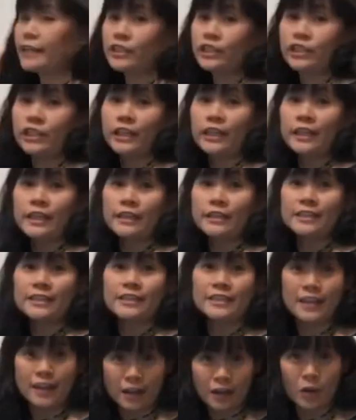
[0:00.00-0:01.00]
like to
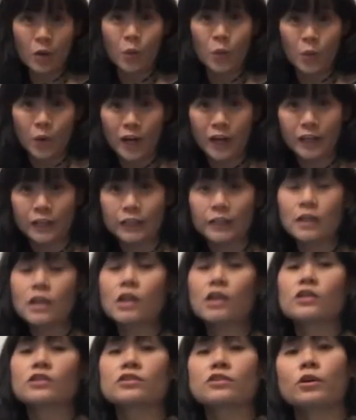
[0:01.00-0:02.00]
suck water.
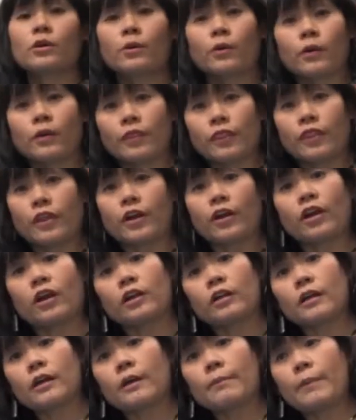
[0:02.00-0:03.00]
So there
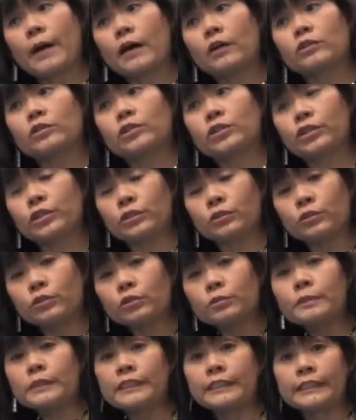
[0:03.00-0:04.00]
are about
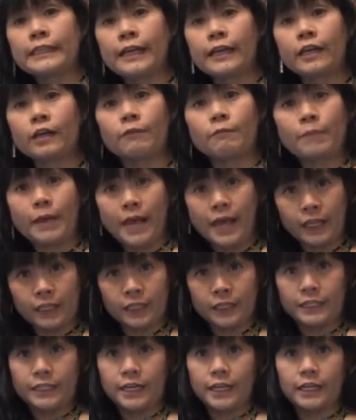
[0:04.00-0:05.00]
2% of
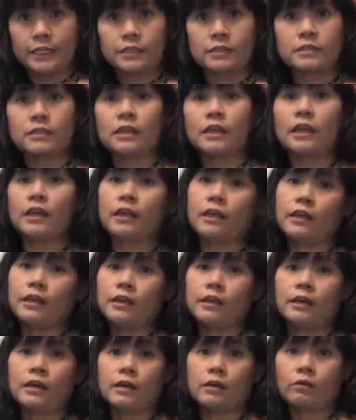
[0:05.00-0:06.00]
pentosans
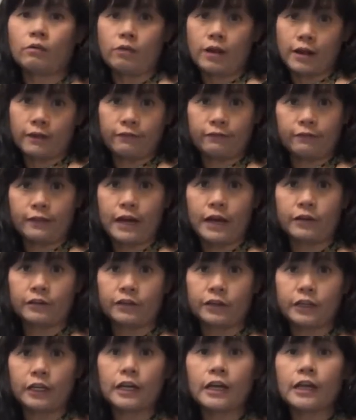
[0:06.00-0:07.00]
in rye
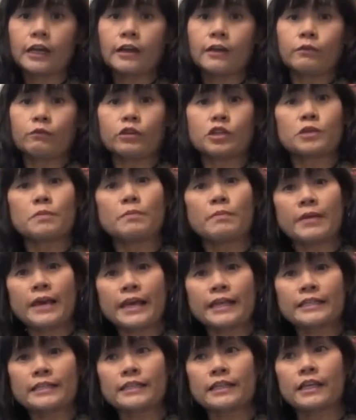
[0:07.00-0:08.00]
flour, which
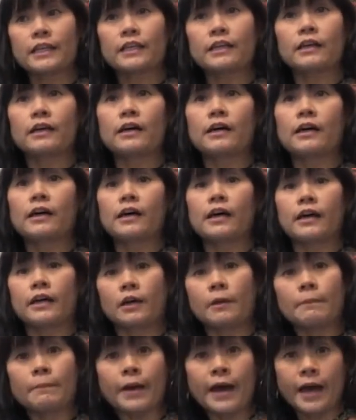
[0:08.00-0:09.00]
makes it a
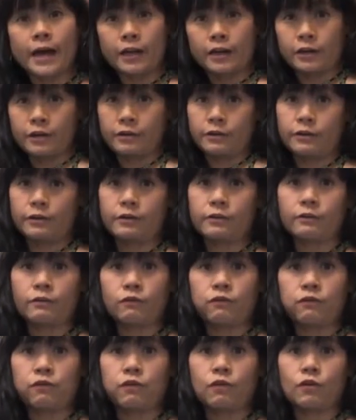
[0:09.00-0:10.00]
competitor
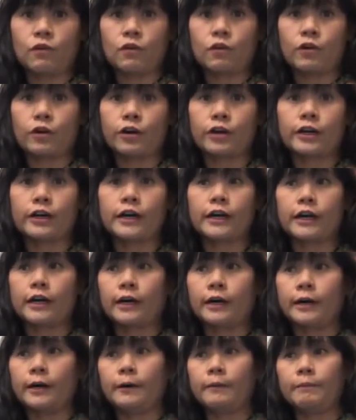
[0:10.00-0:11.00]
for
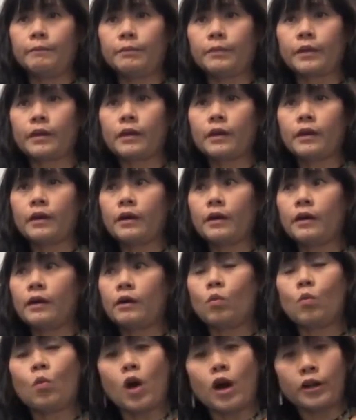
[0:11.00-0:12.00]
um,
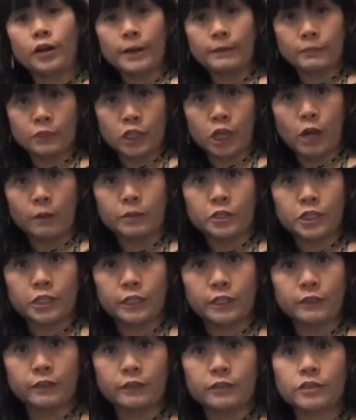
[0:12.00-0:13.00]
water
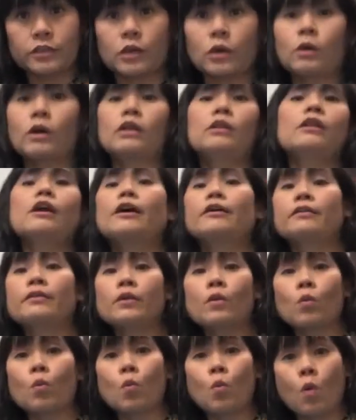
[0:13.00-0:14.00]
absorption. So a lot
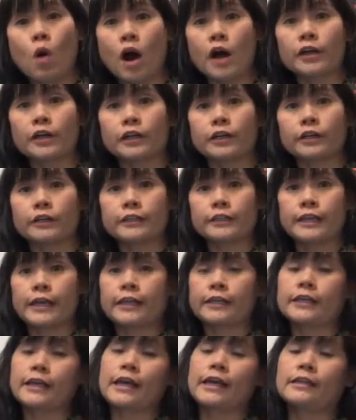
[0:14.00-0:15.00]
of the water
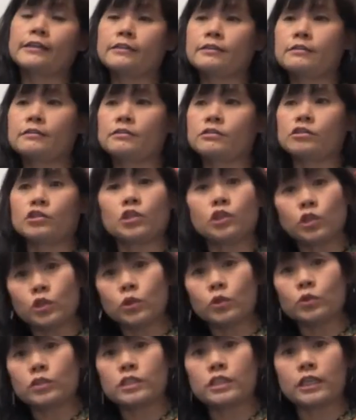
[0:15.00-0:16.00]
that gets
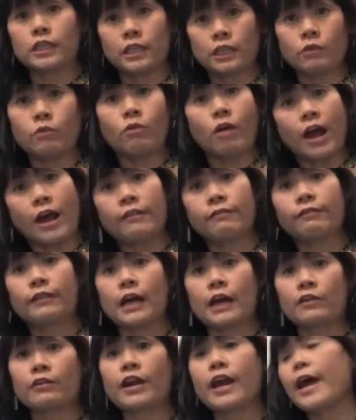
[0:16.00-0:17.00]
used in rye
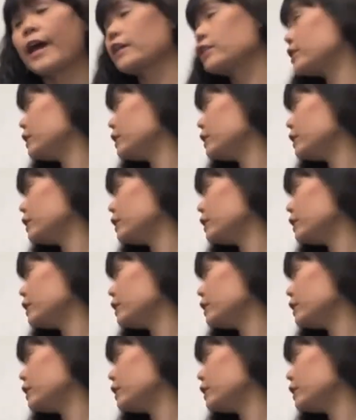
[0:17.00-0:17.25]
flour